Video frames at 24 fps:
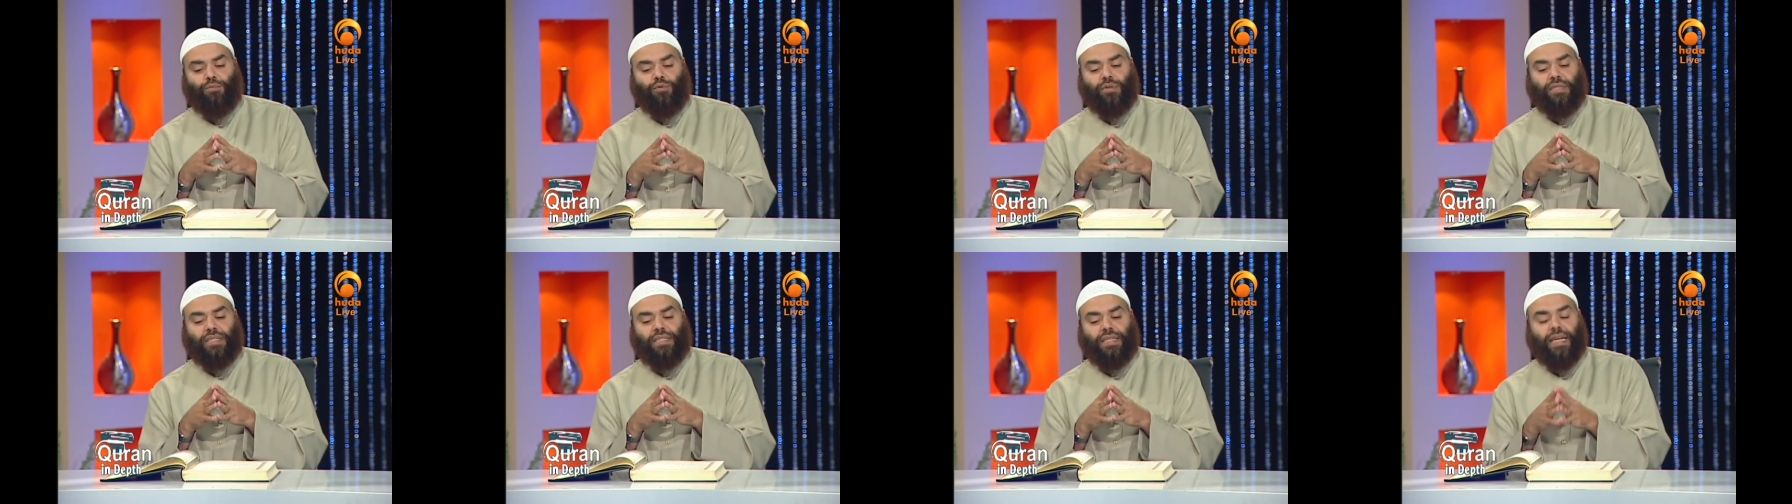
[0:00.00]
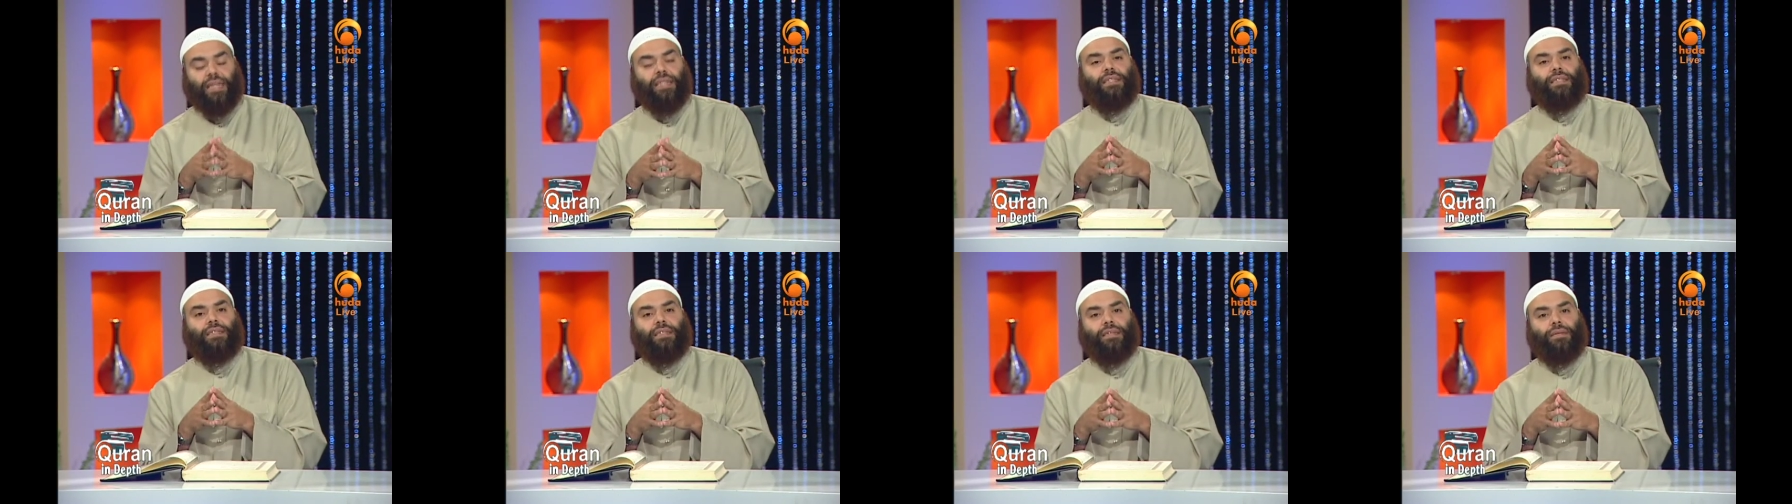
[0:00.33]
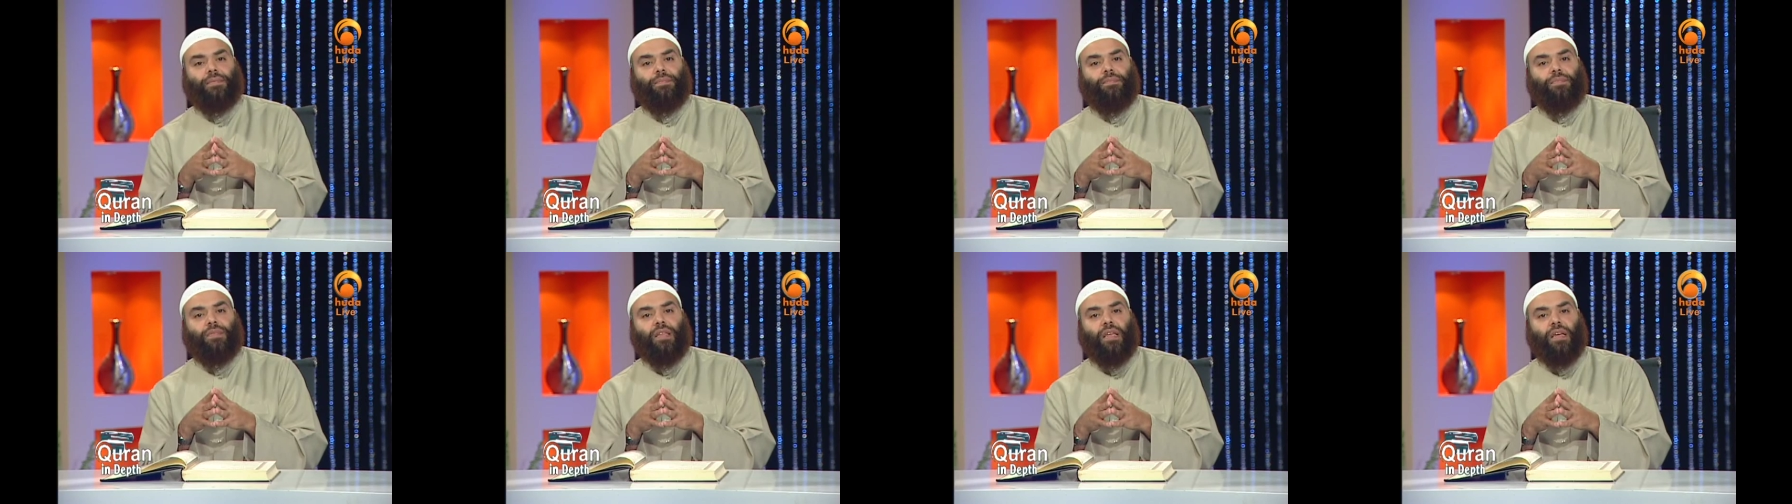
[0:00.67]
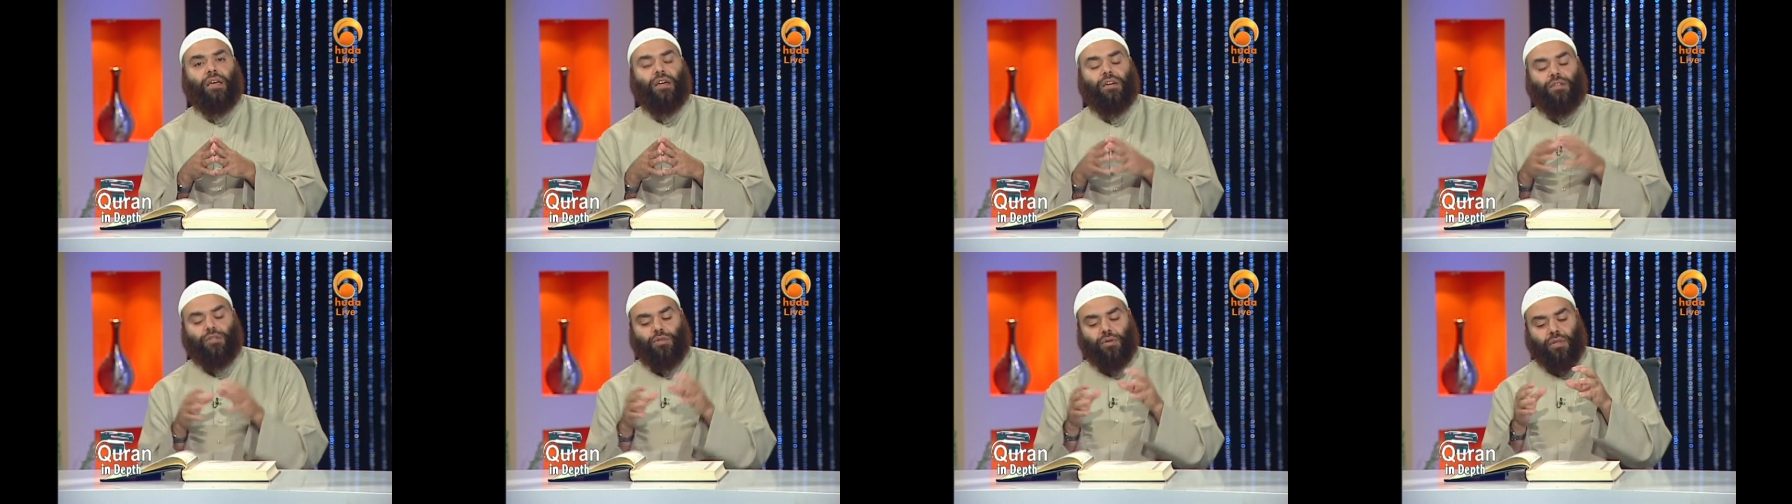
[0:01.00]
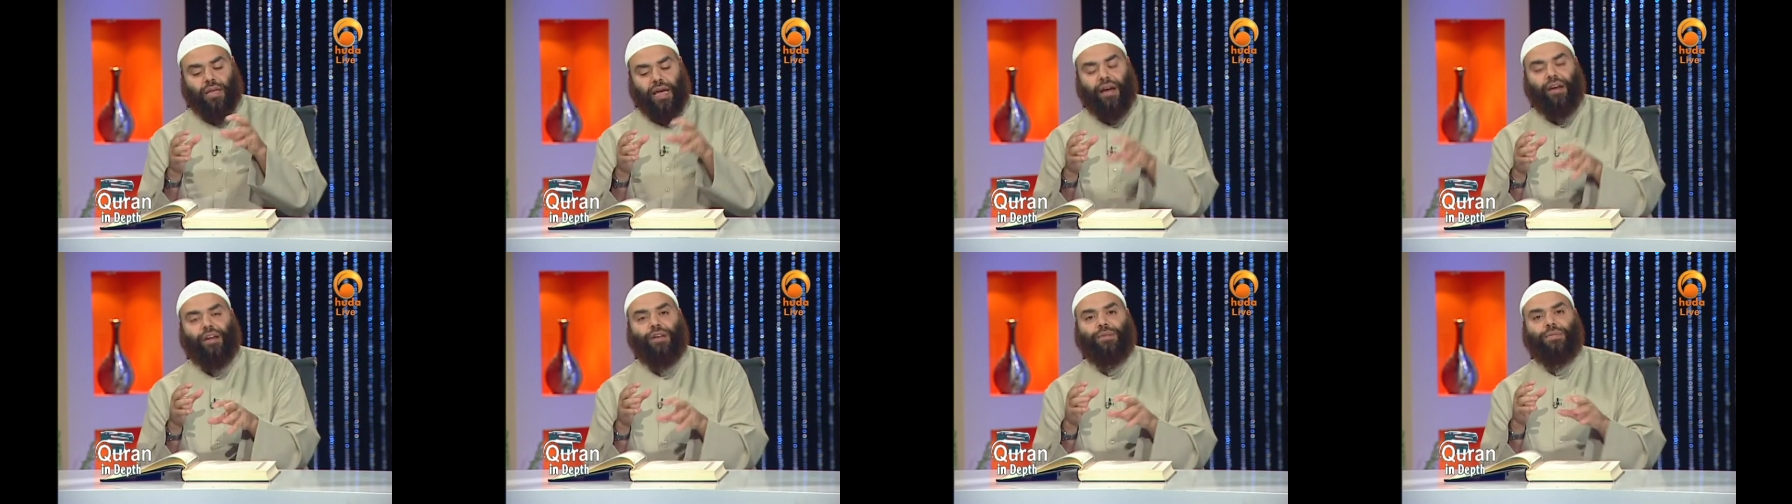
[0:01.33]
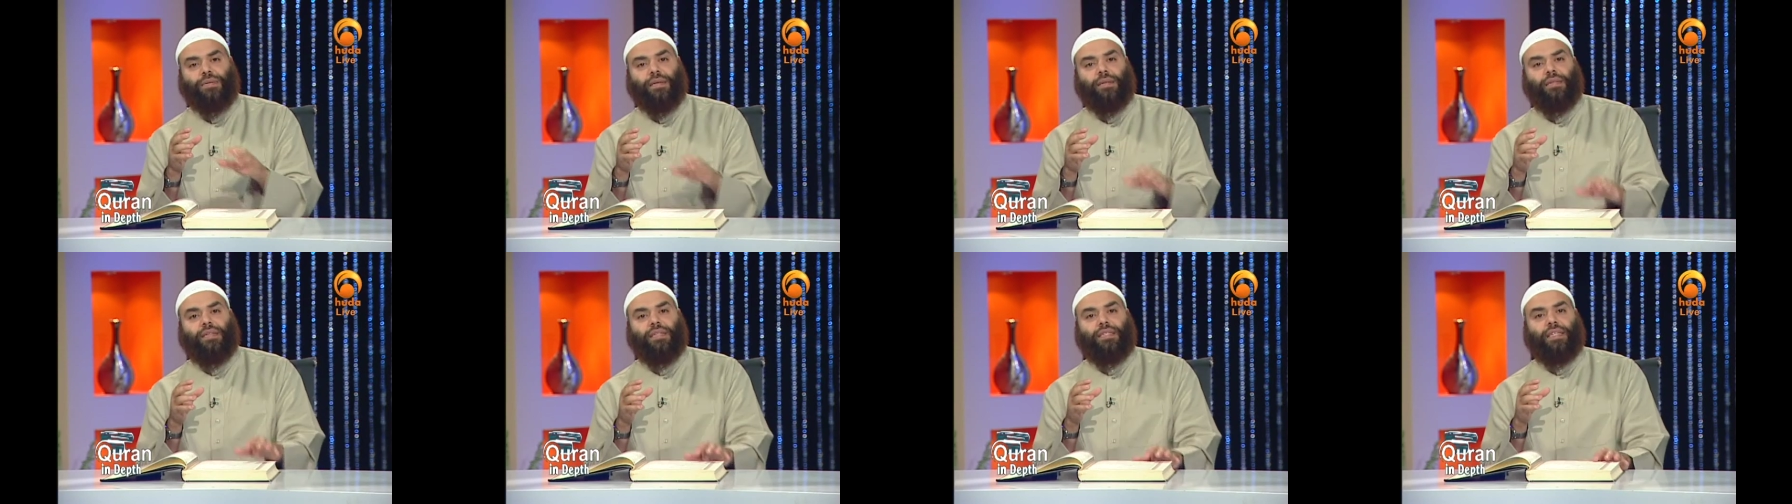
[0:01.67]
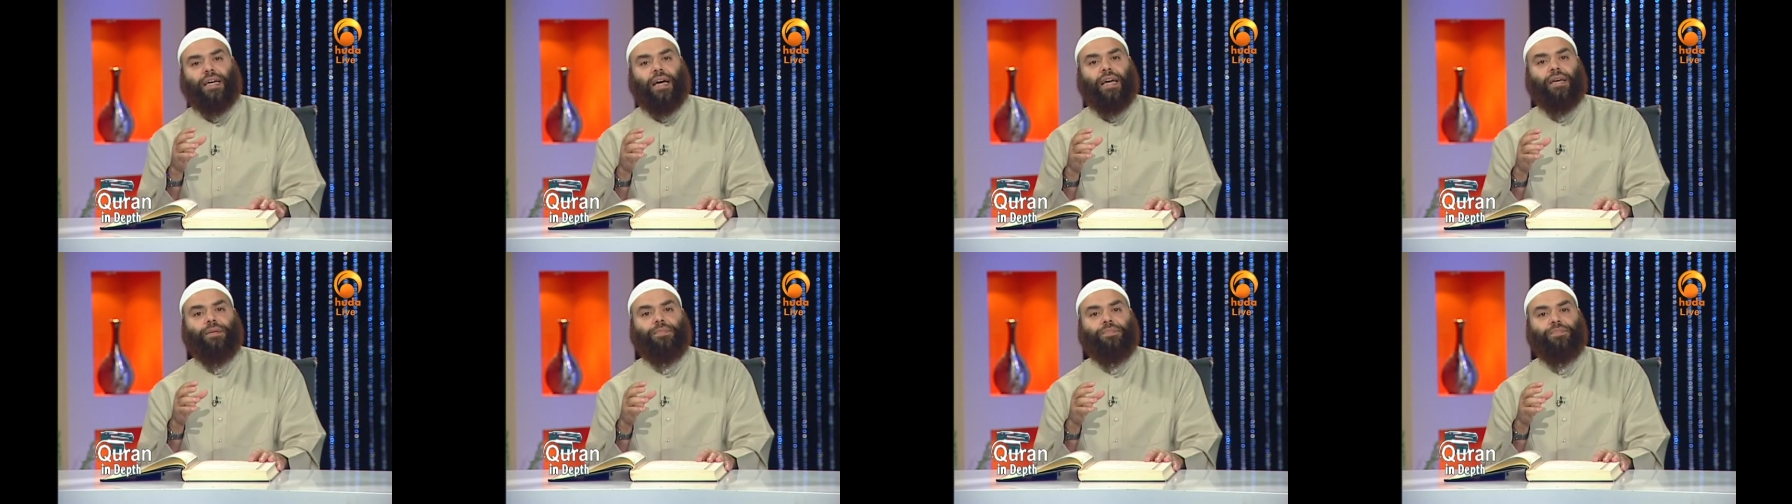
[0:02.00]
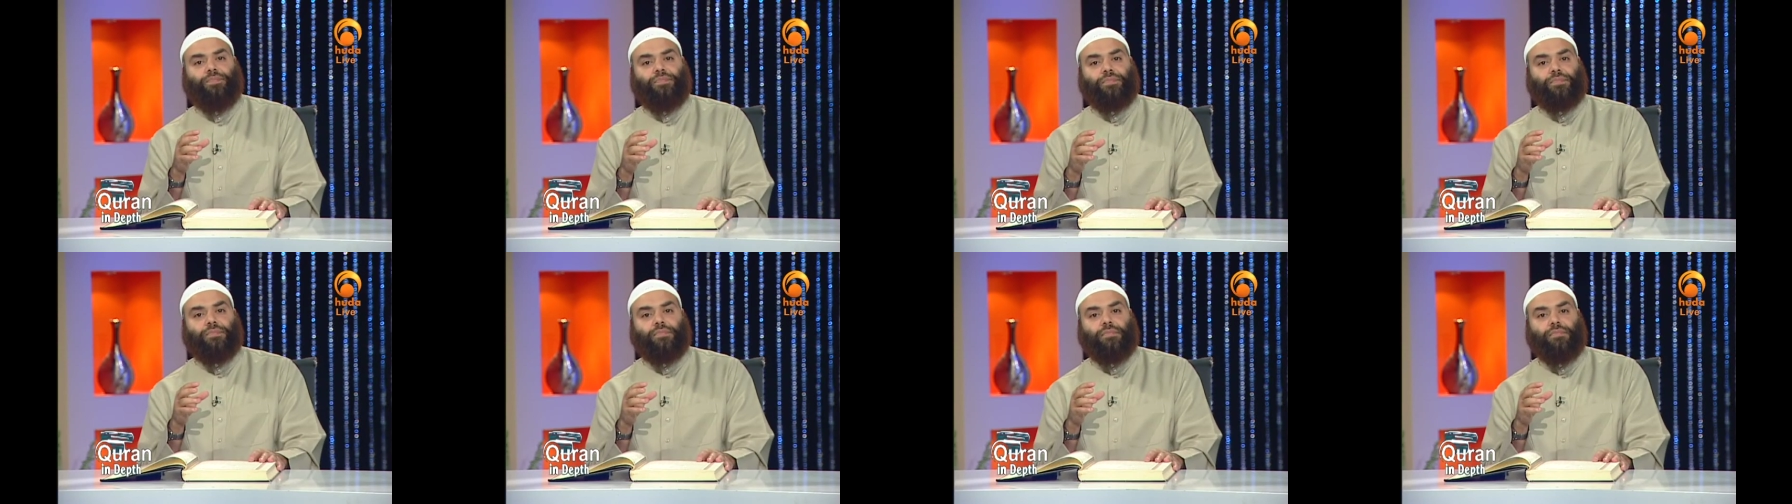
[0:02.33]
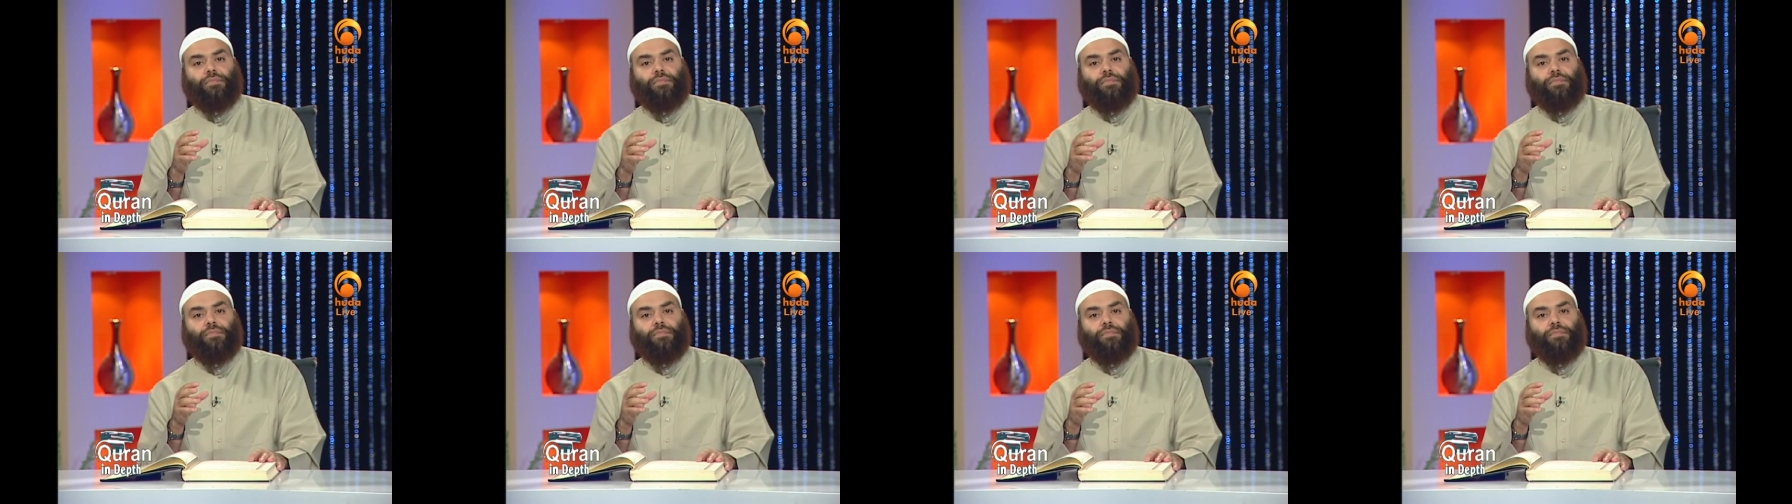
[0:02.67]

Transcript: was sent to the Arabs at the time,